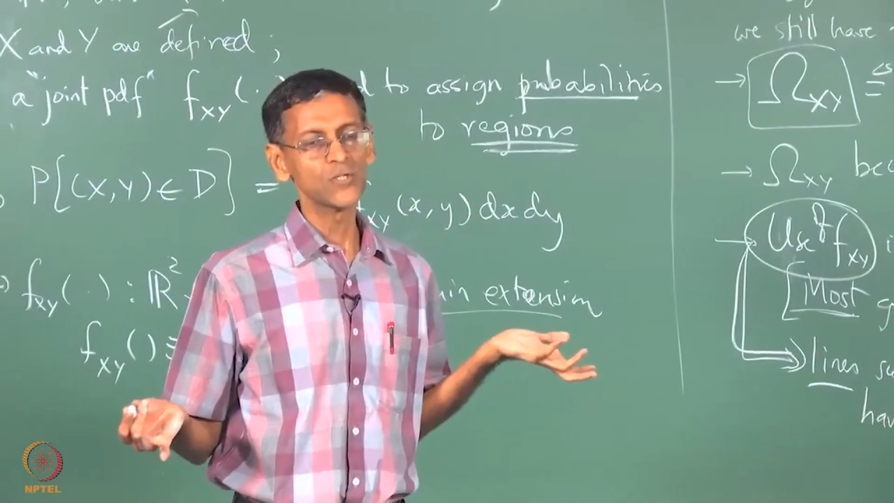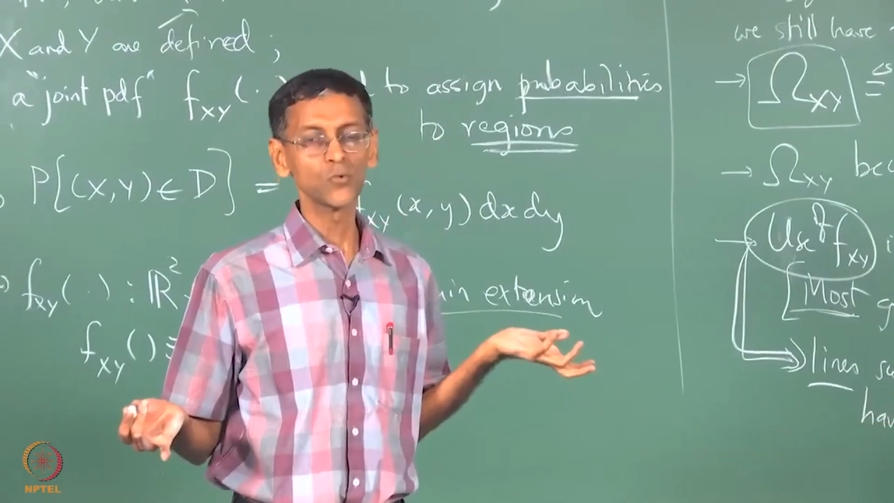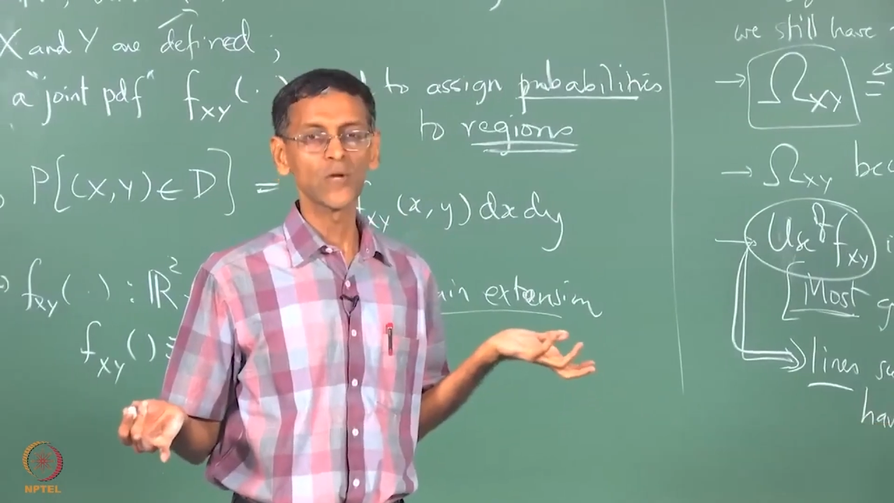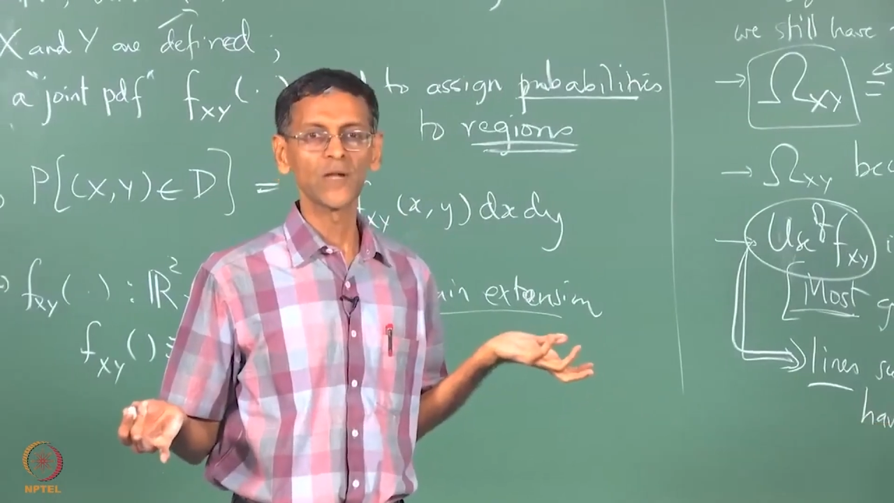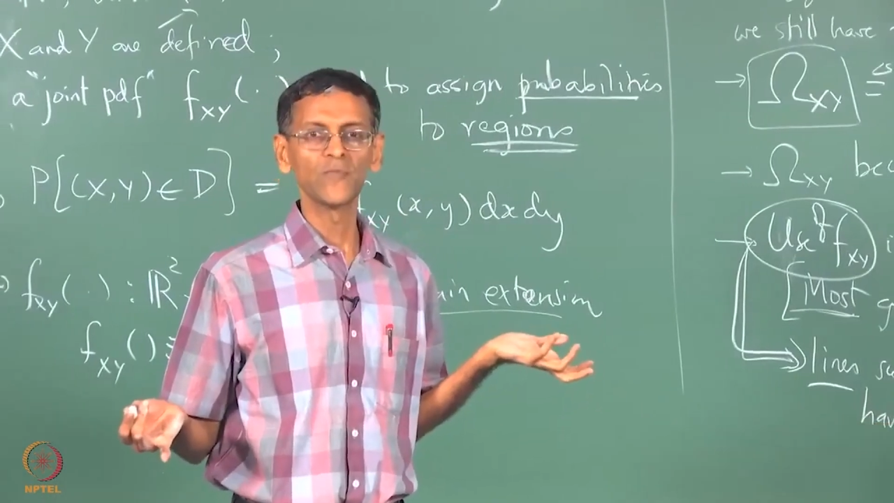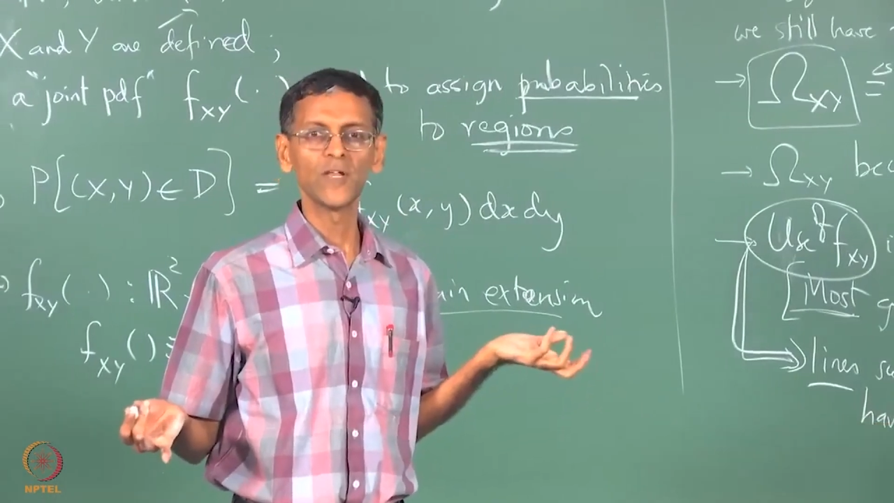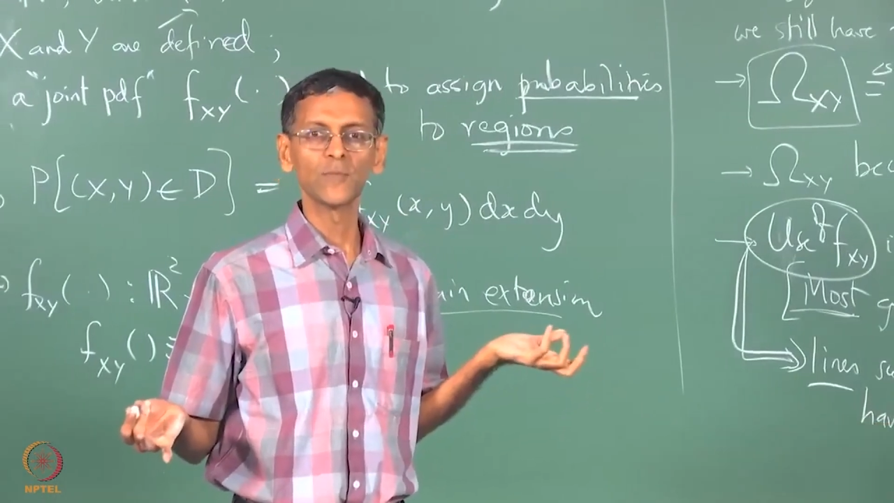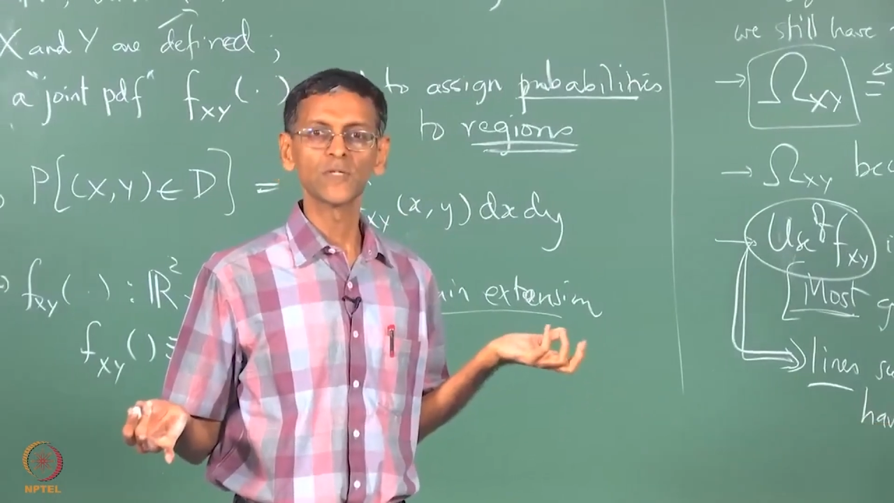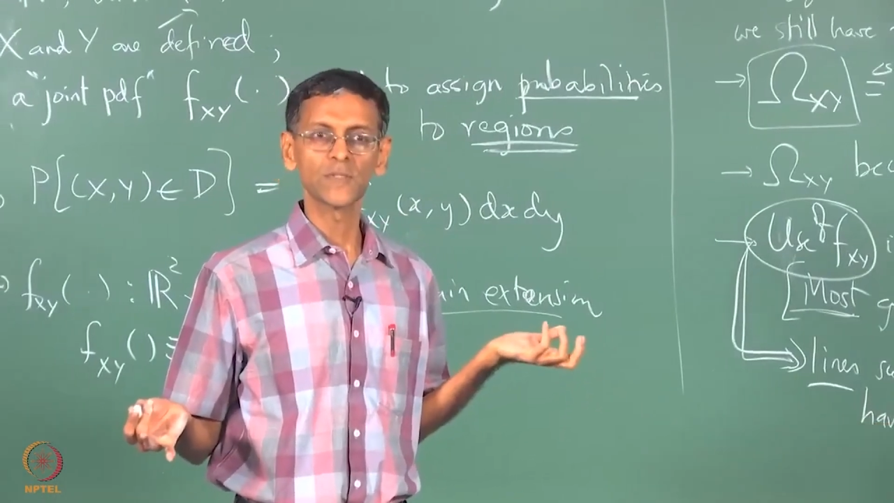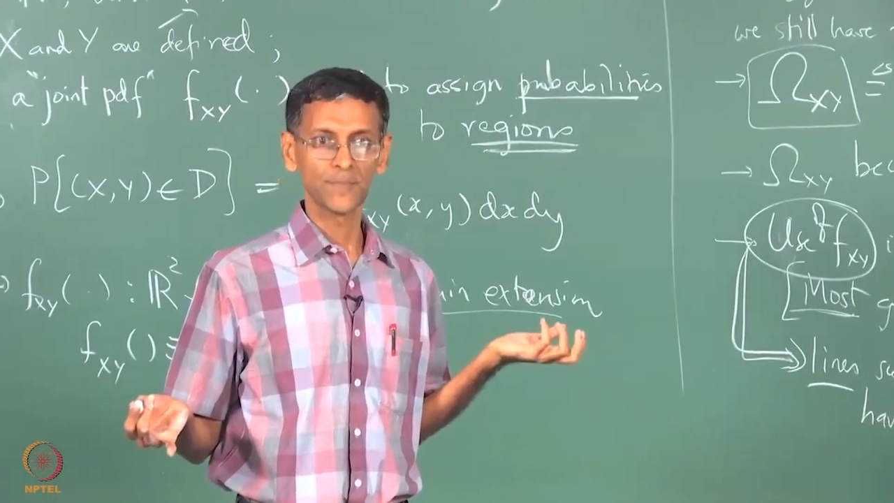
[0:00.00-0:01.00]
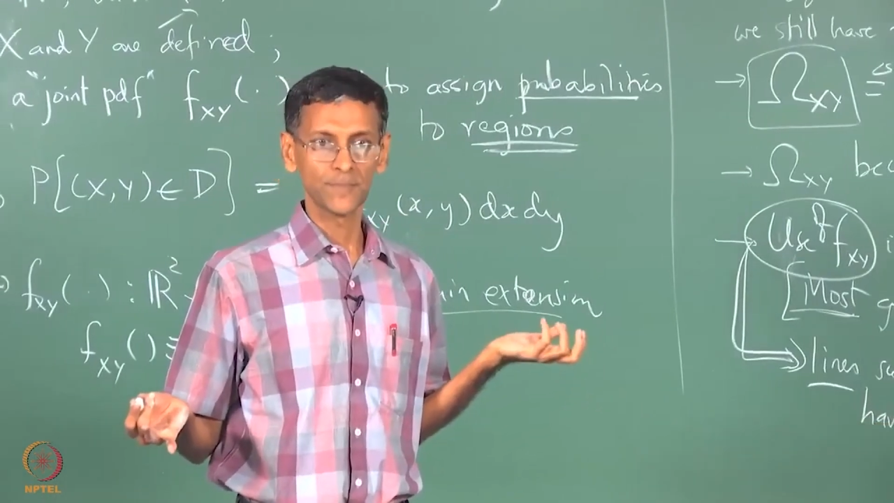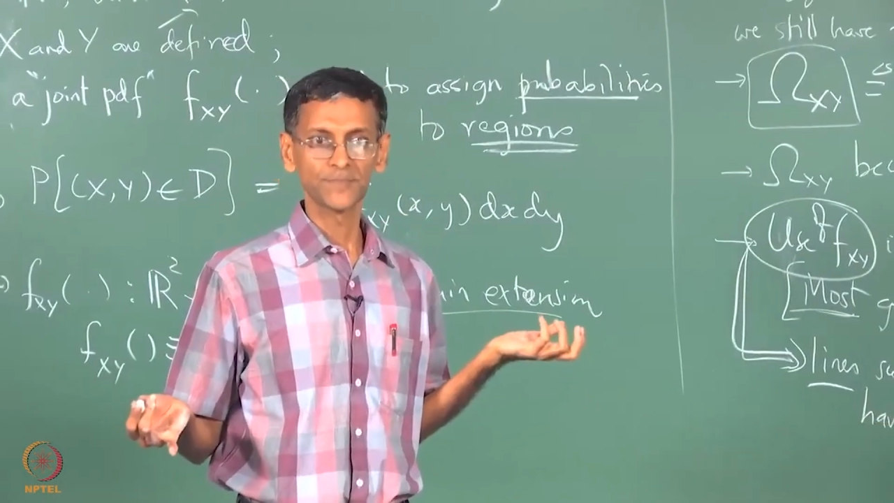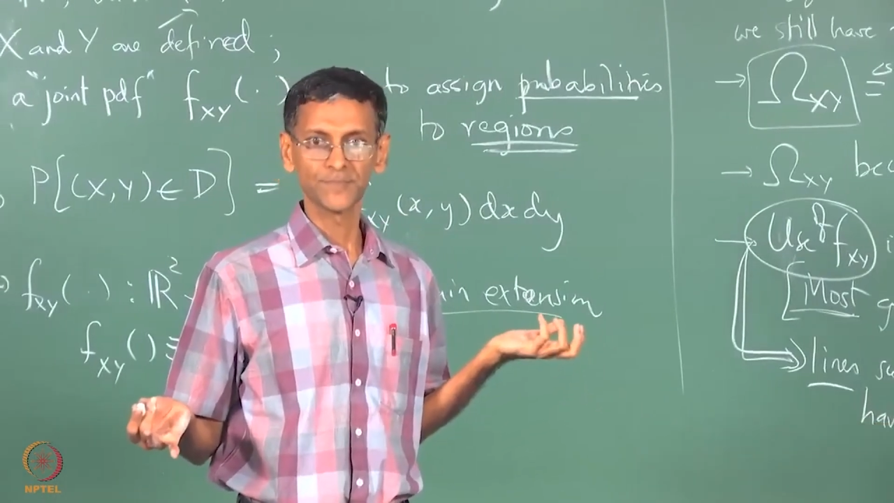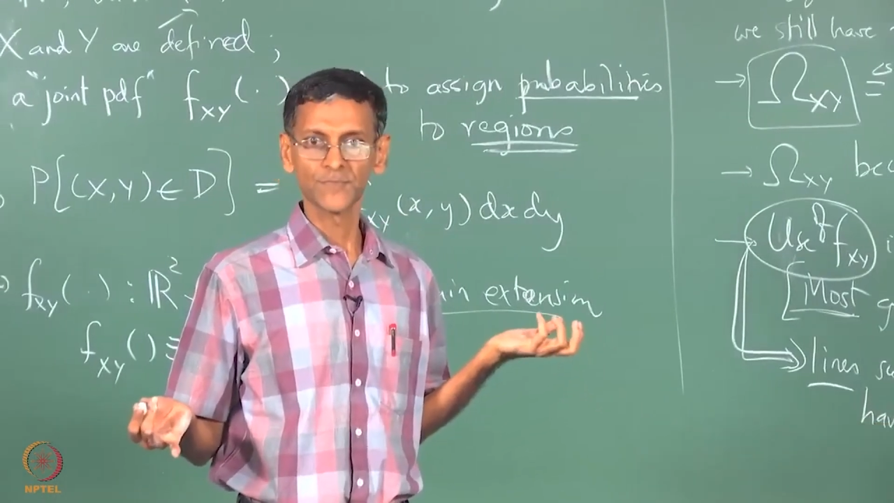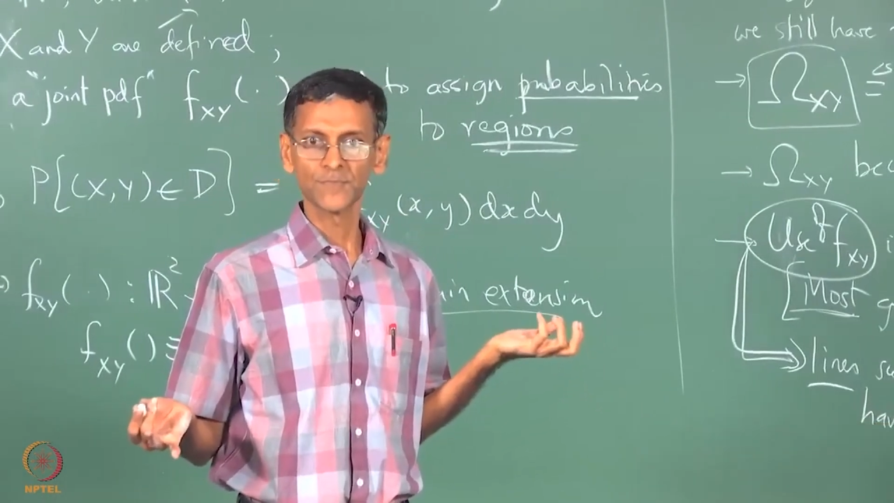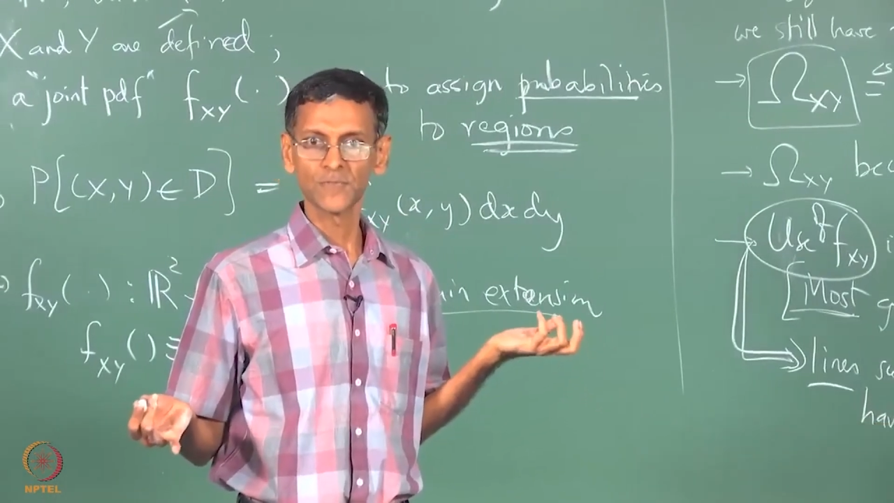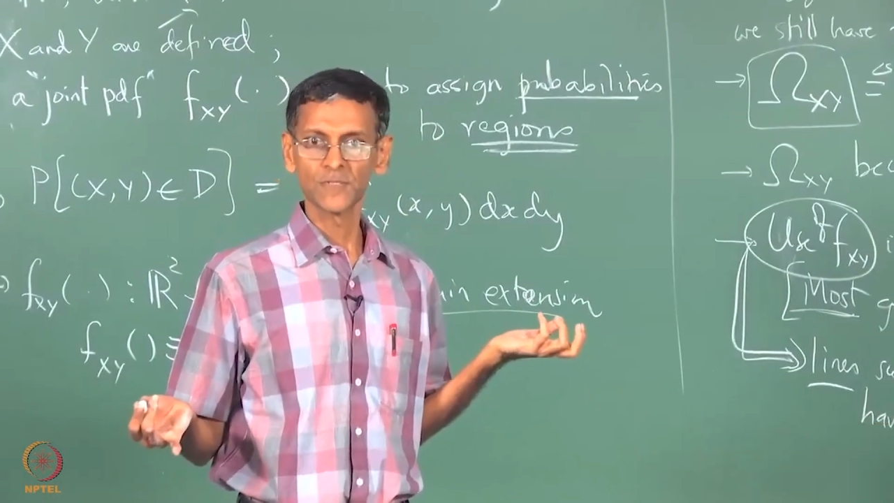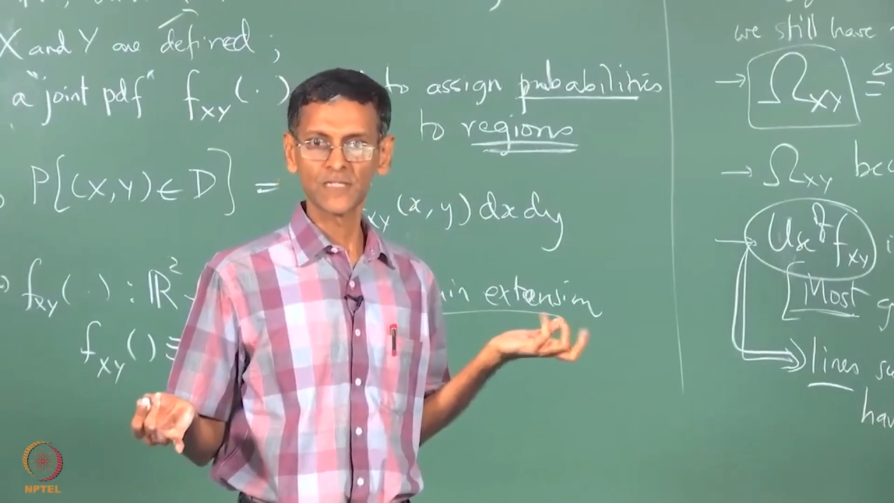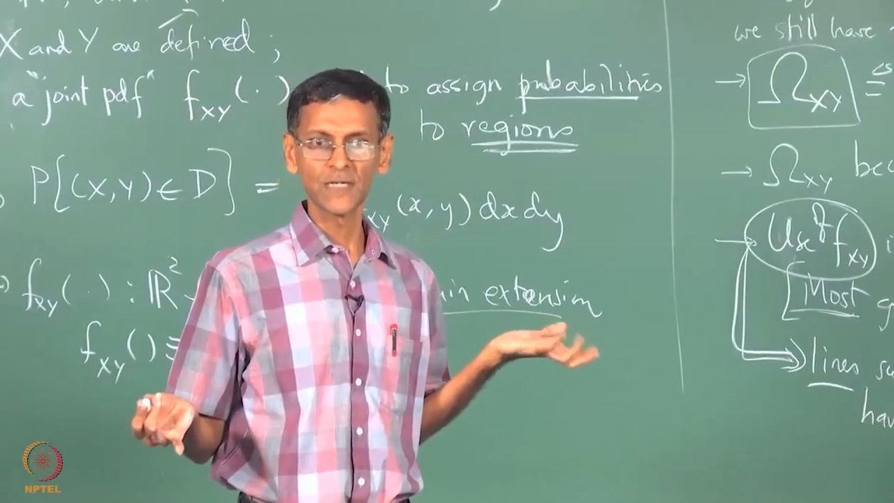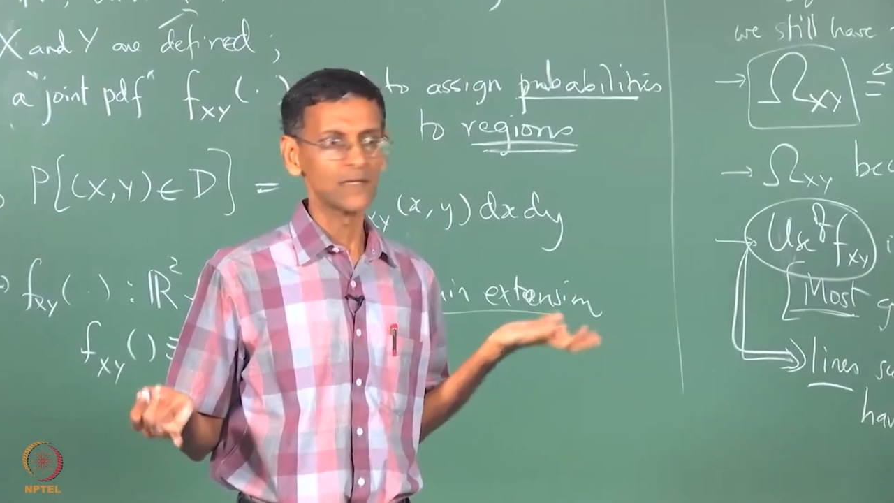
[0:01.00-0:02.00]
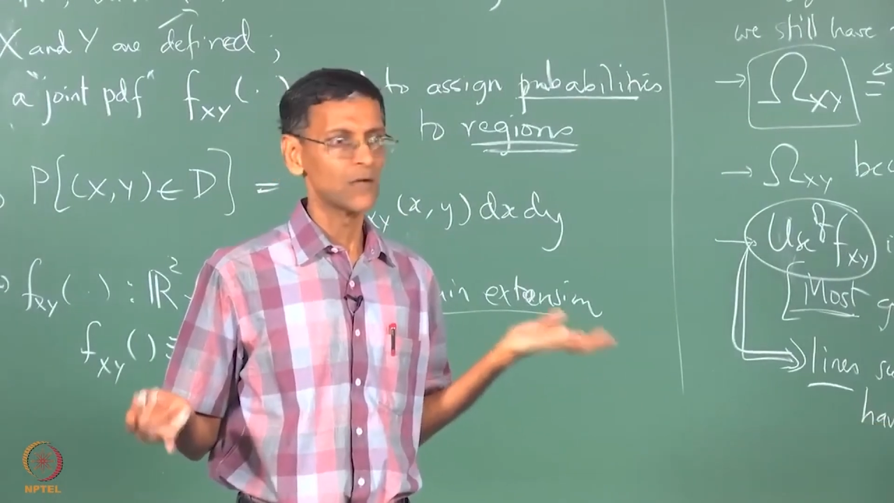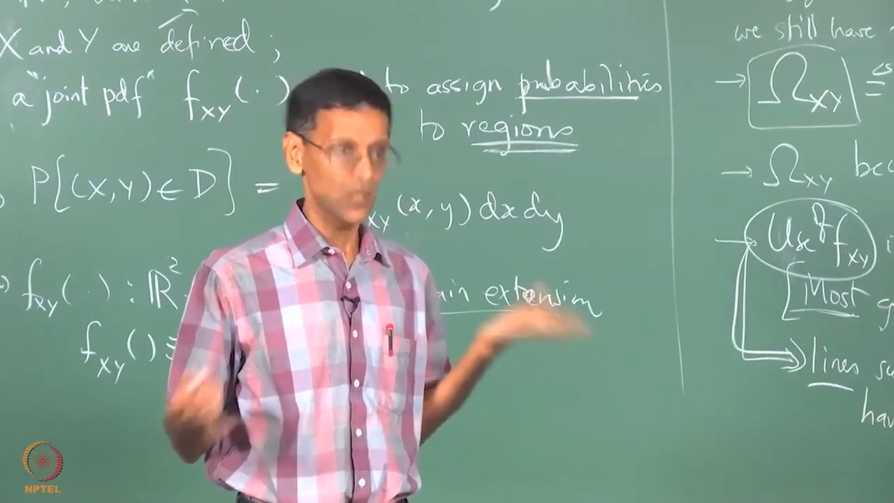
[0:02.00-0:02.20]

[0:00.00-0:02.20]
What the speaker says: two random variables, isn't it?